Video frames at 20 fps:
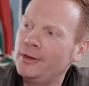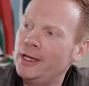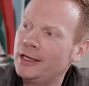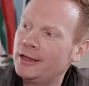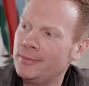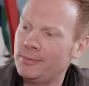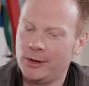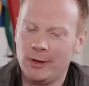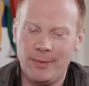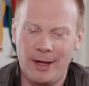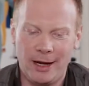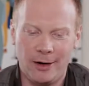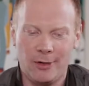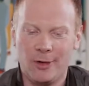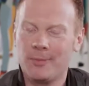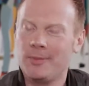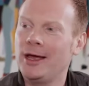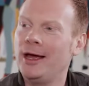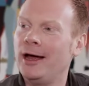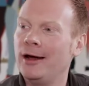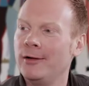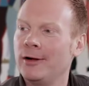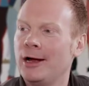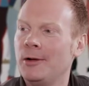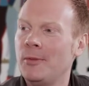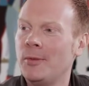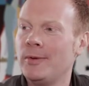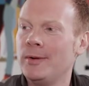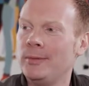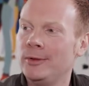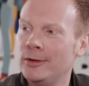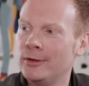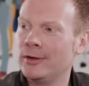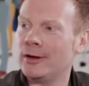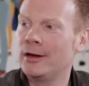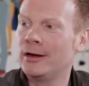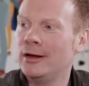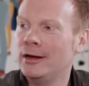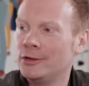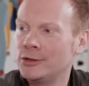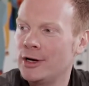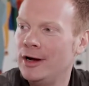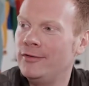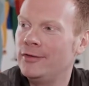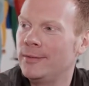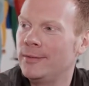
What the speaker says: Like the Blue Man group, they hire a couple of people to travel